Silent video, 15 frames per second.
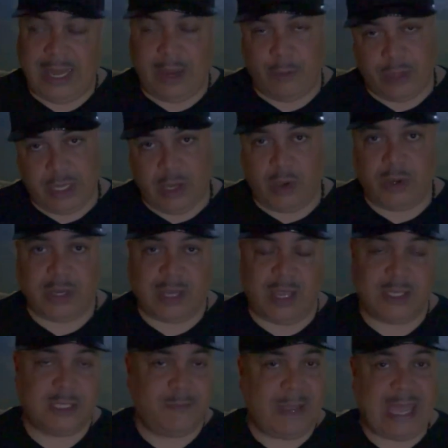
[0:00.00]
and when the owner
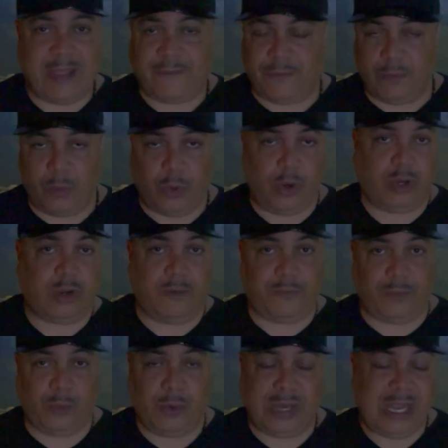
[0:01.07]
comes back from work or
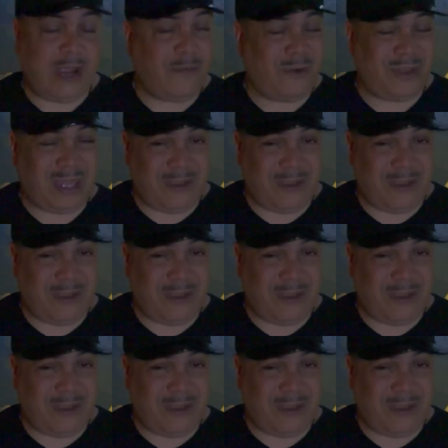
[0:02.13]
from whatever,